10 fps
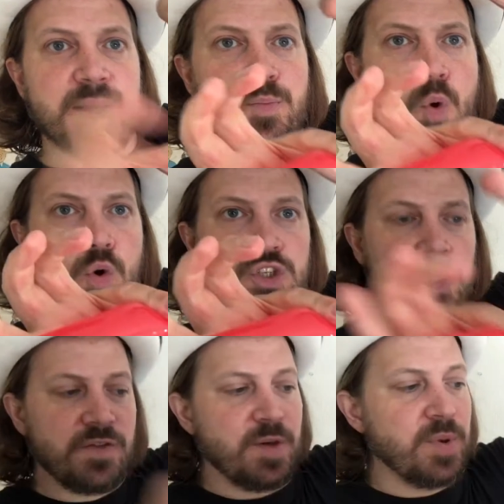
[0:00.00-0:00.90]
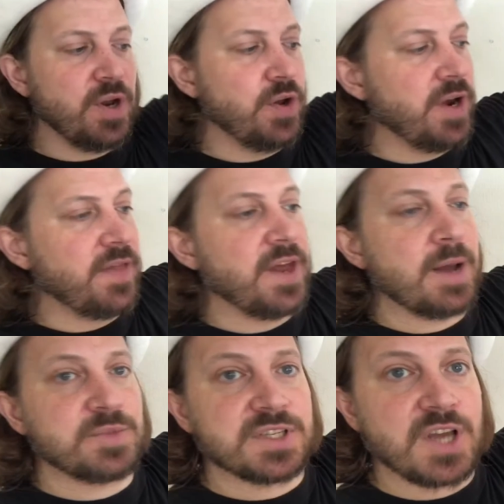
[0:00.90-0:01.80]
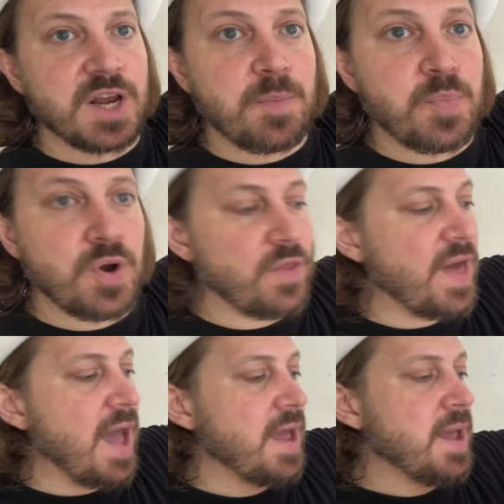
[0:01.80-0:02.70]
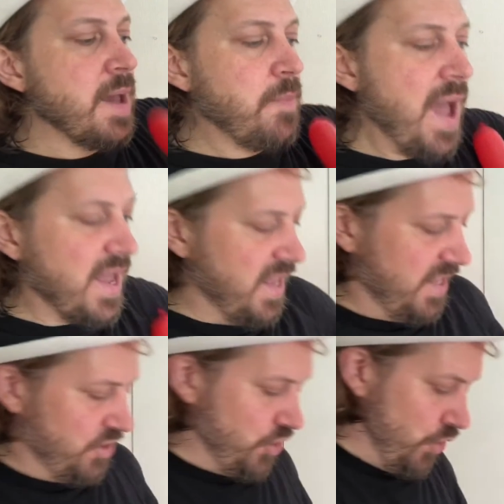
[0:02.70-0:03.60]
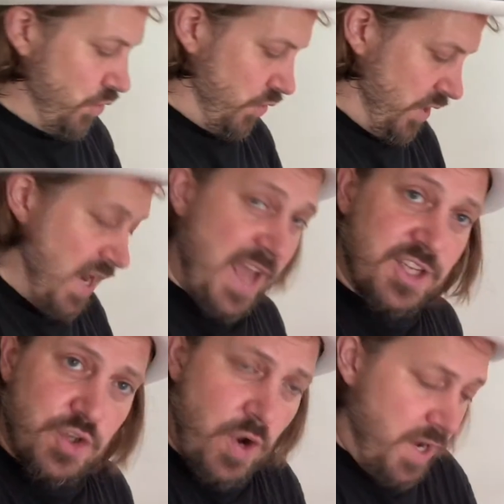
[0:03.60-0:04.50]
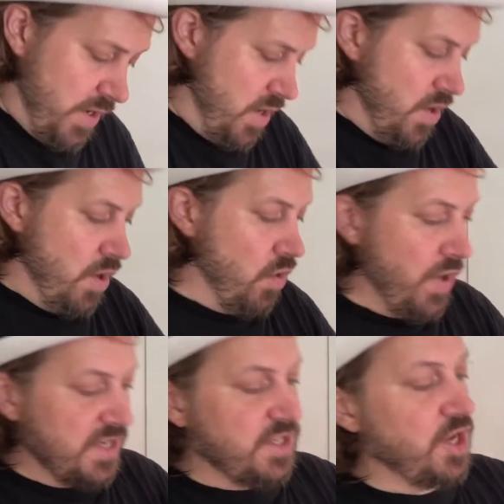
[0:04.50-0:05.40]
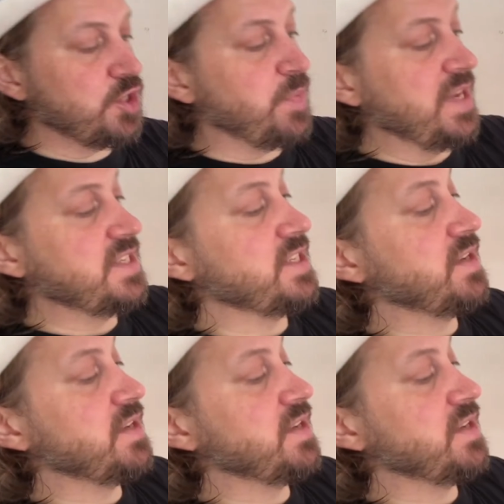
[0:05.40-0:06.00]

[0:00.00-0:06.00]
portion of the balloon, and then I'm just going to put that back into the neck joint or into those pieces of